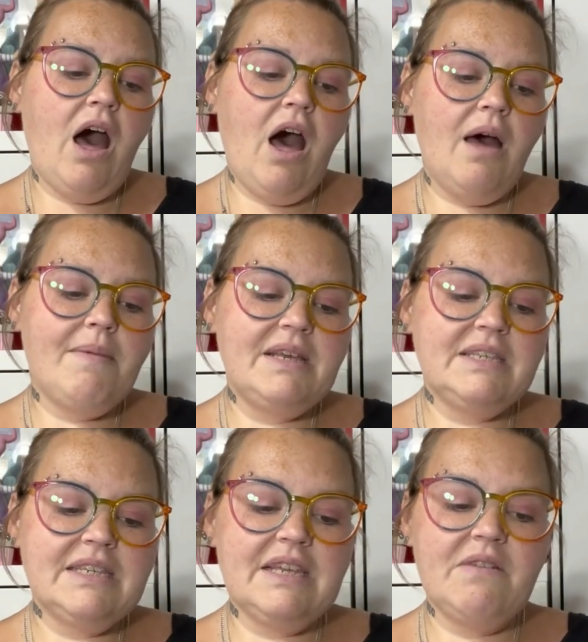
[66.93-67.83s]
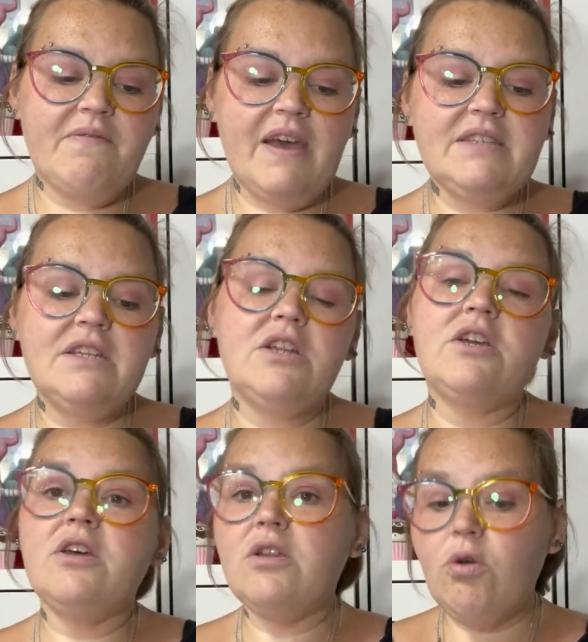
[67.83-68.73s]
It says invest in a
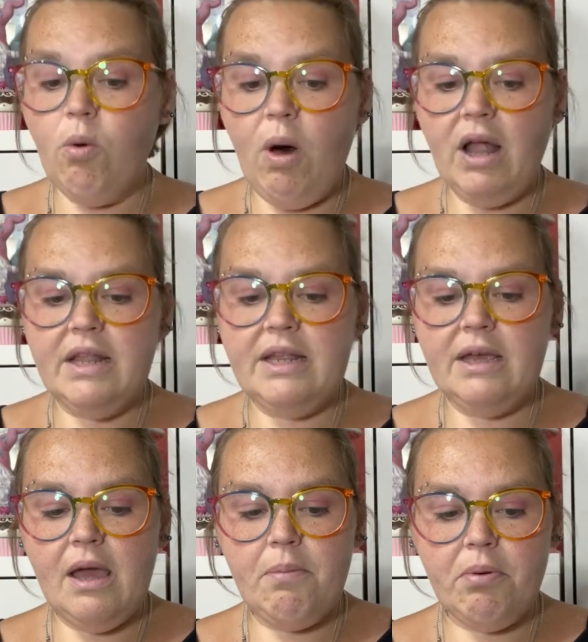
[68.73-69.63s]
good quality